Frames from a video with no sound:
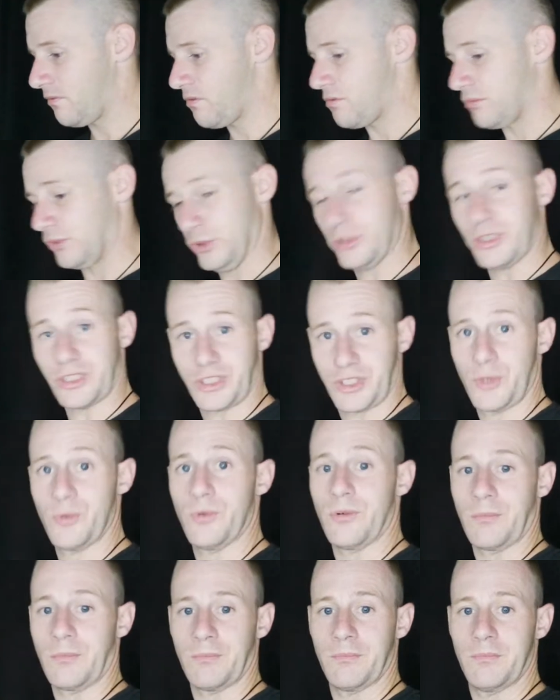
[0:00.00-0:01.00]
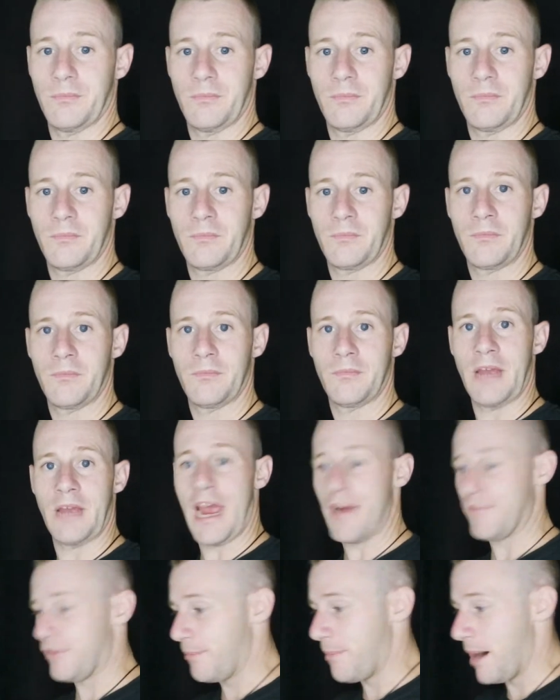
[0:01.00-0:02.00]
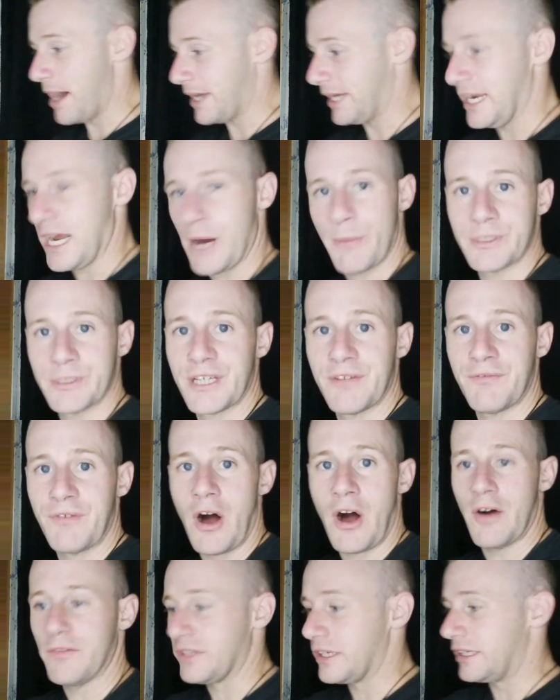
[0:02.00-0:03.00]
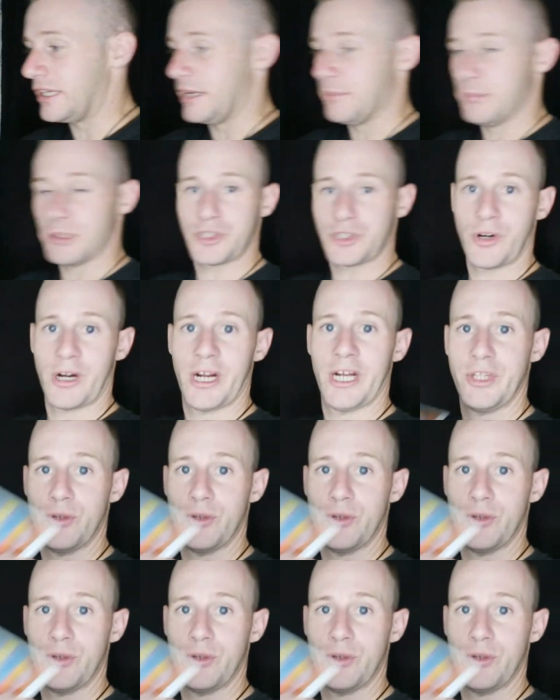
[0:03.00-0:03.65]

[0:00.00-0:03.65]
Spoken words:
You can sue him. Everybody that was involved in betraying